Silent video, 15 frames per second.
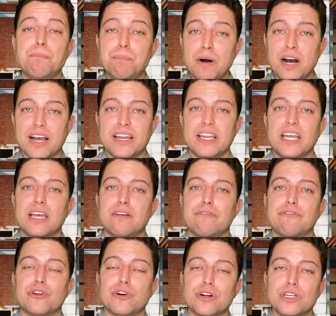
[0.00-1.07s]
But
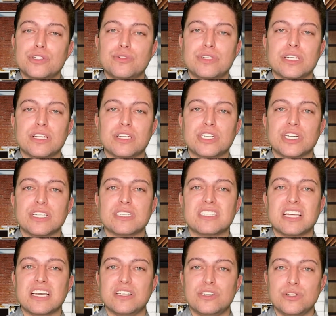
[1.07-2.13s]
if during due diligence
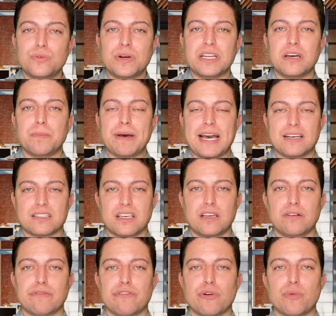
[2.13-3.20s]
they do end up
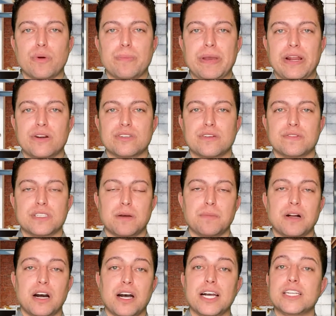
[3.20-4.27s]
asking for repairs of some
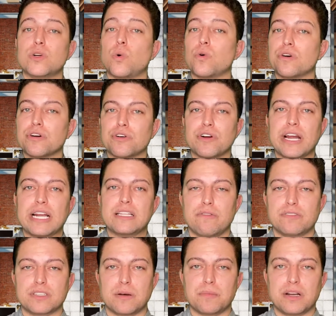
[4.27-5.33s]
kind or a credit
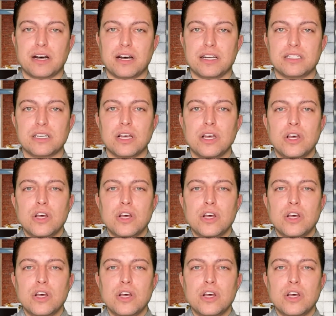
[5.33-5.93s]
of some kind,